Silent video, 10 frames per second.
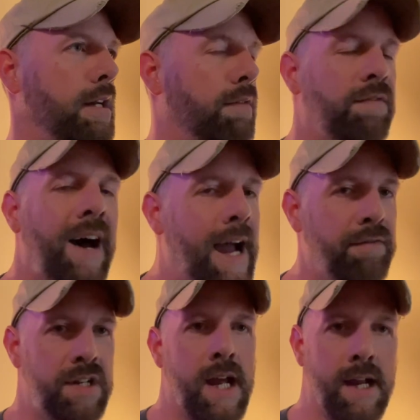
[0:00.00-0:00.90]

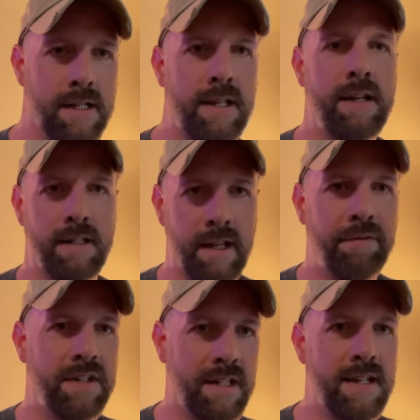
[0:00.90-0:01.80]
5 days
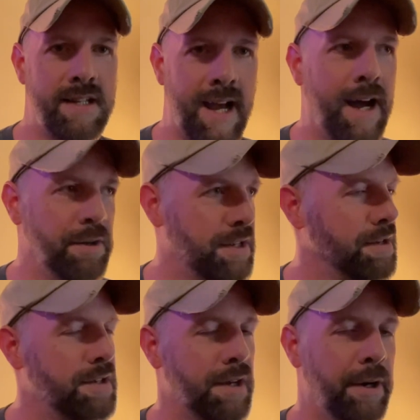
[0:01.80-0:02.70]
left in this house,
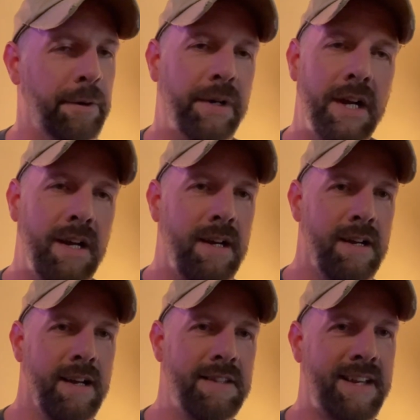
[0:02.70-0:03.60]
so
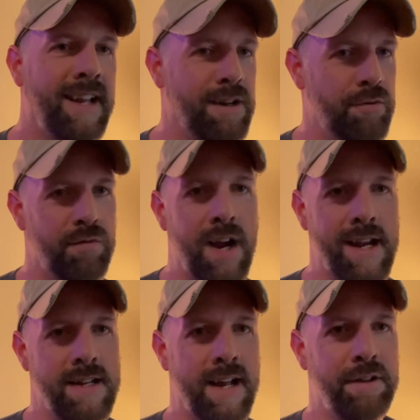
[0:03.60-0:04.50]
it's getting
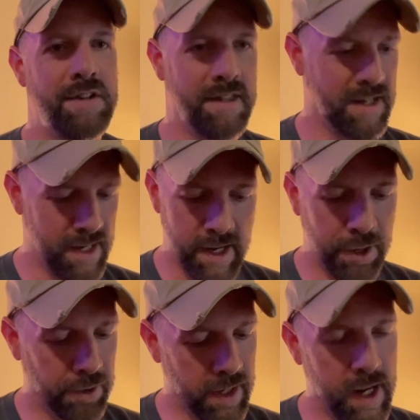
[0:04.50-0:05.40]
right down to the nitty
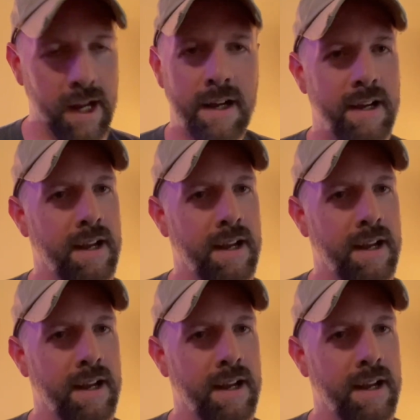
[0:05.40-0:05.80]
gritty,